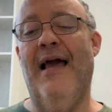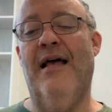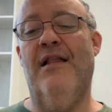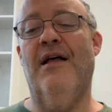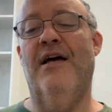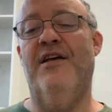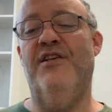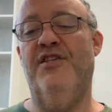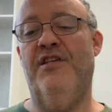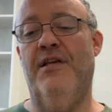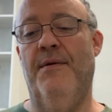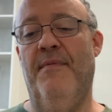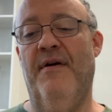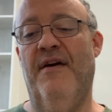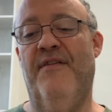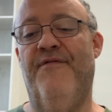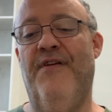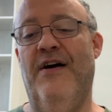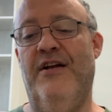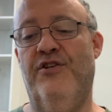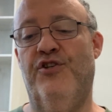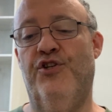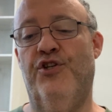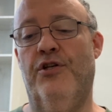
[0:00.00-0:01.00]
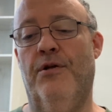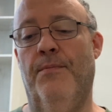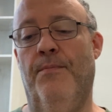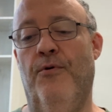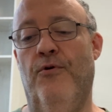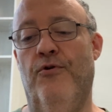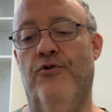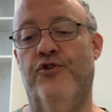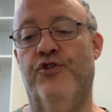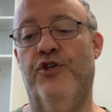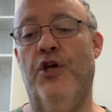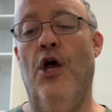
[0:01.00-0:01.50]
glycemic
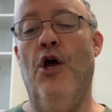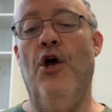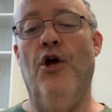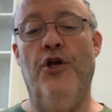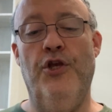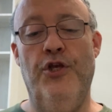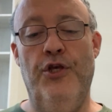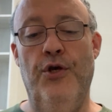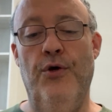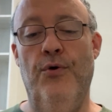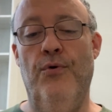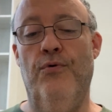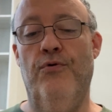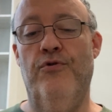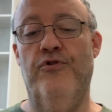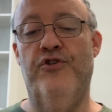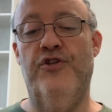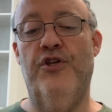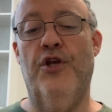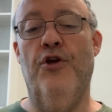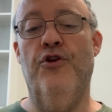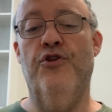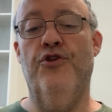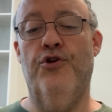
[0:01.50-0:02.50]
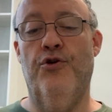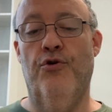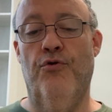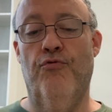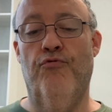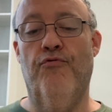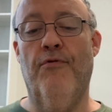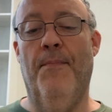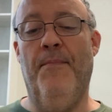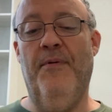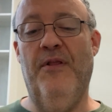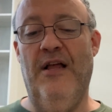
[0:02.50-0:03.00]
vegetables used
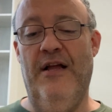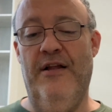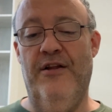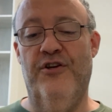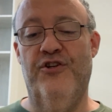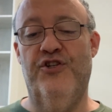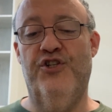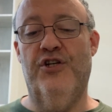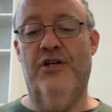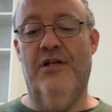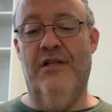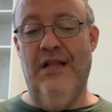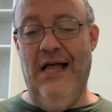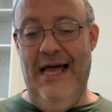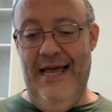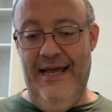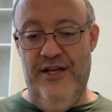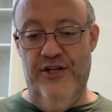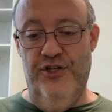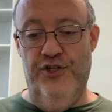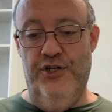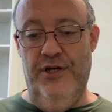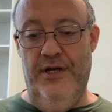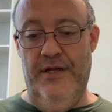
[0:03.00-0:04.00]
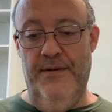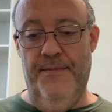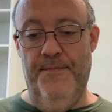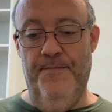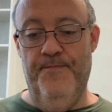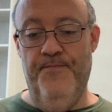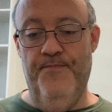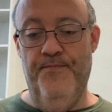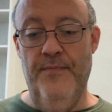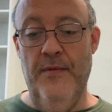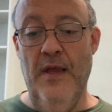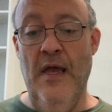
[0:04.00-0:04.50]
to replenish glycogen.
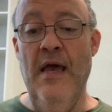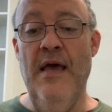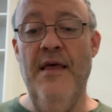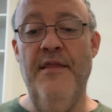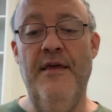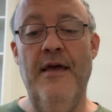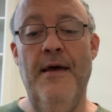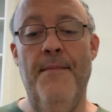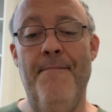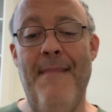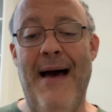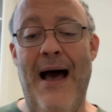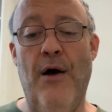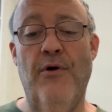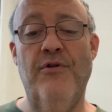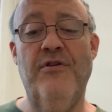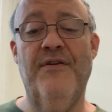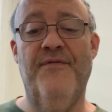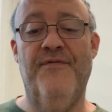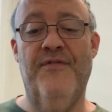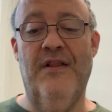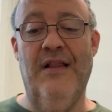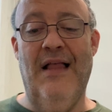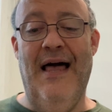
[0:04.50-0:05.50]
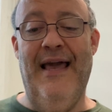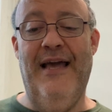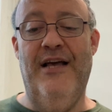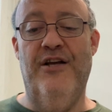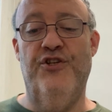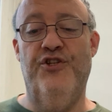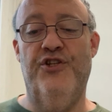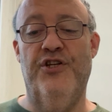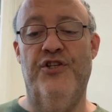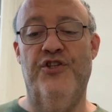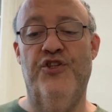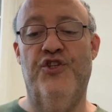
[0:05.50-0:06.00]
The amount of
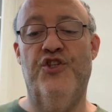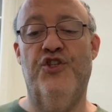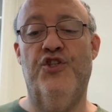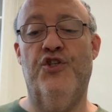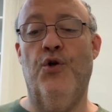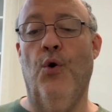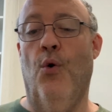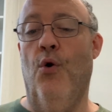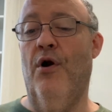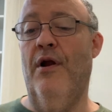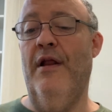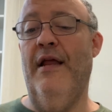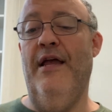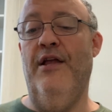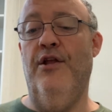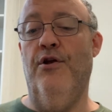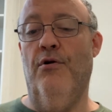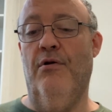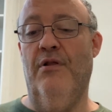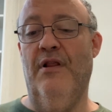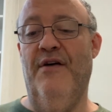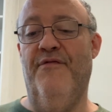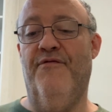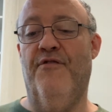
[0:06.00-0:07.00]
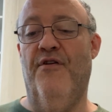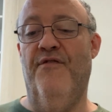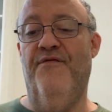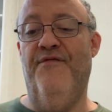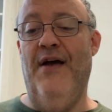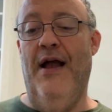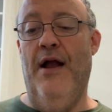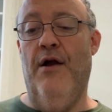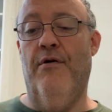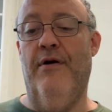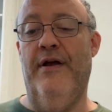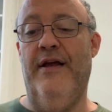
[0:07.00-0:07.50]
glycogen stored in your liver
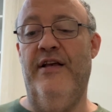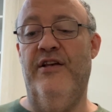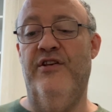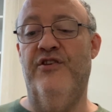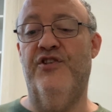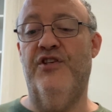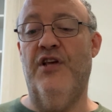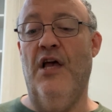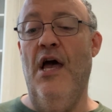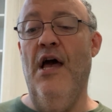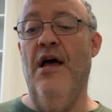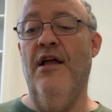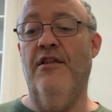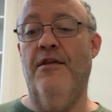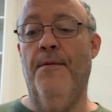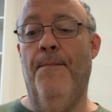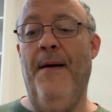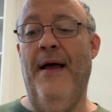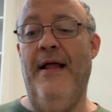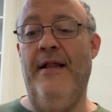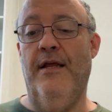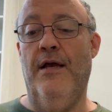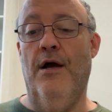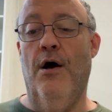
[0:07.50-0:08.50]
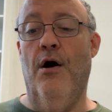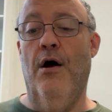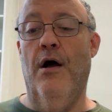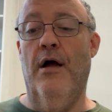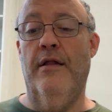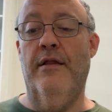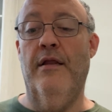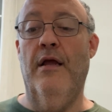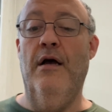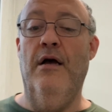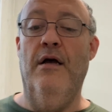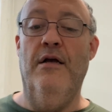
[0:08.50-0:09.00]
varies depending
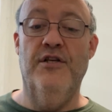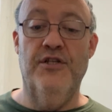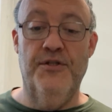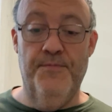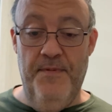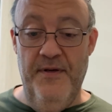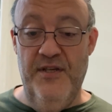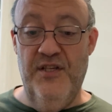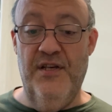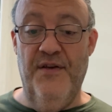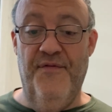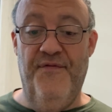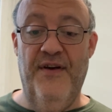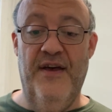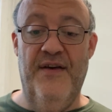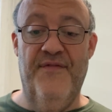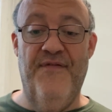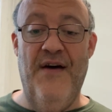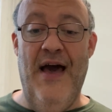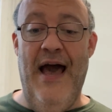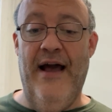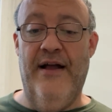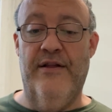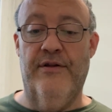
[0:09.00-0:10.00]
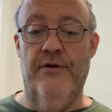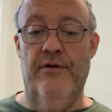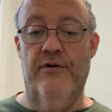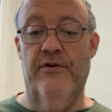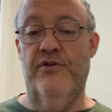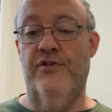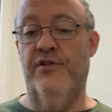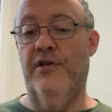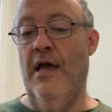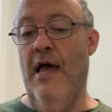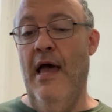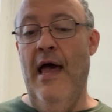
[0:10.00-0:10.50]
on specific
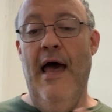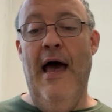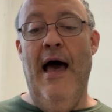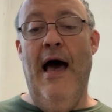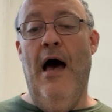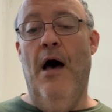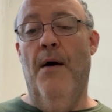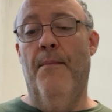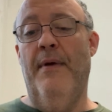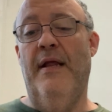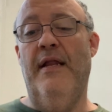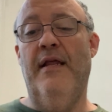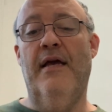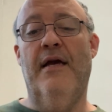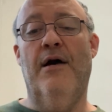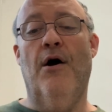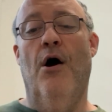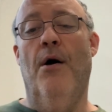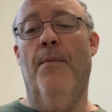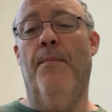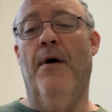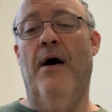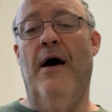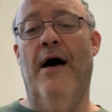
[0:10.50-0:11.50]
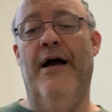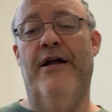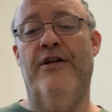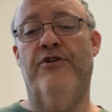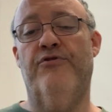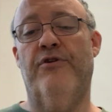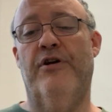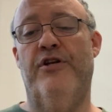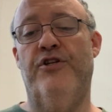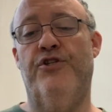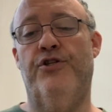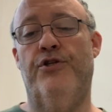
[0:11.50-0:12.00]
factors. How many
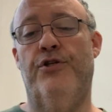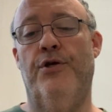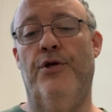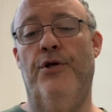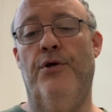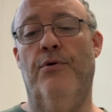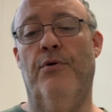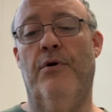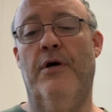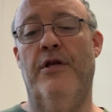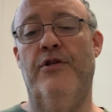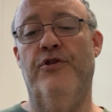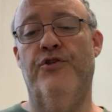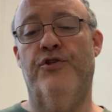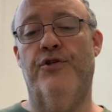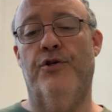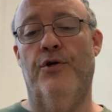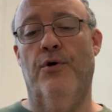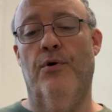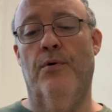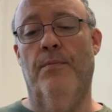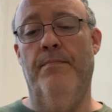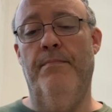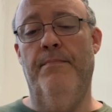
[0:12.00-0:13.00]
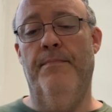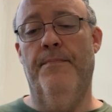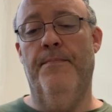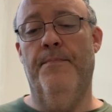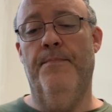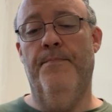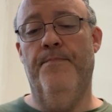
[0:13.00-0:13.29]
carbohydrates do you consume?